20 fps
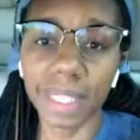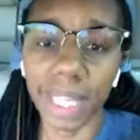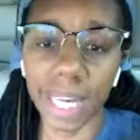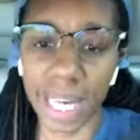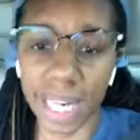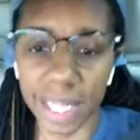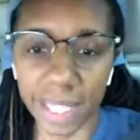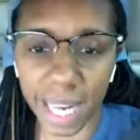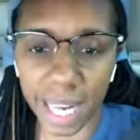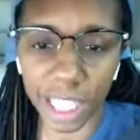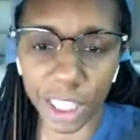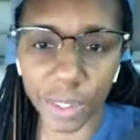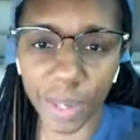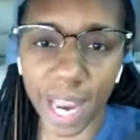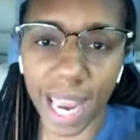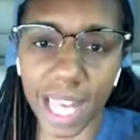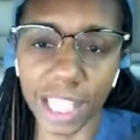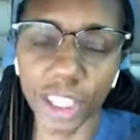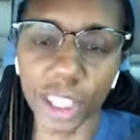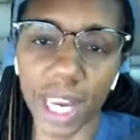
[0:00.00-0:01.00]
eating out of
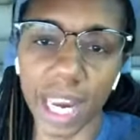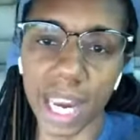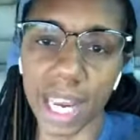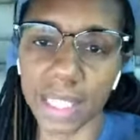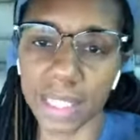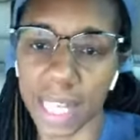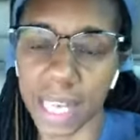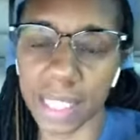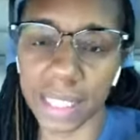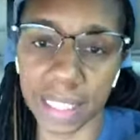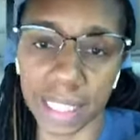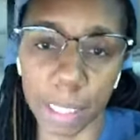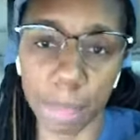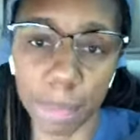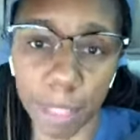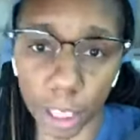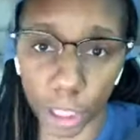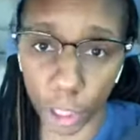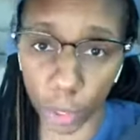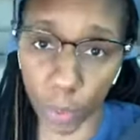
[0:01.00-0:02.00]
trash cans and
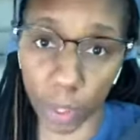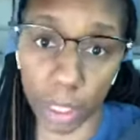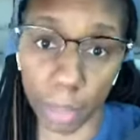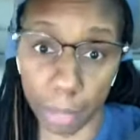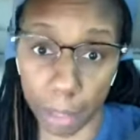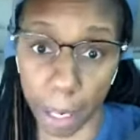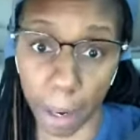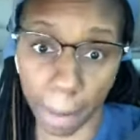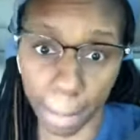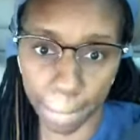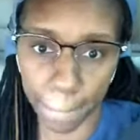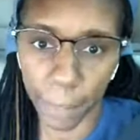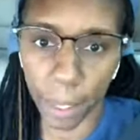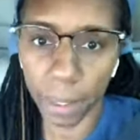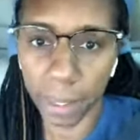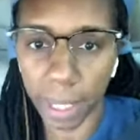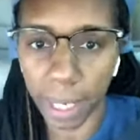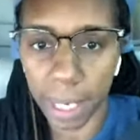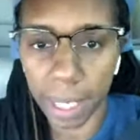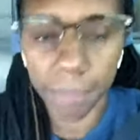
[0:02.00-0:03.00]
sleeping in urine and beer,
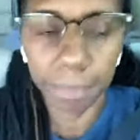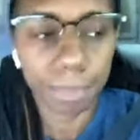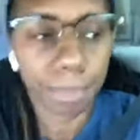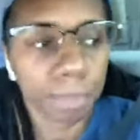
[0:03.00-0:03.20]
okay?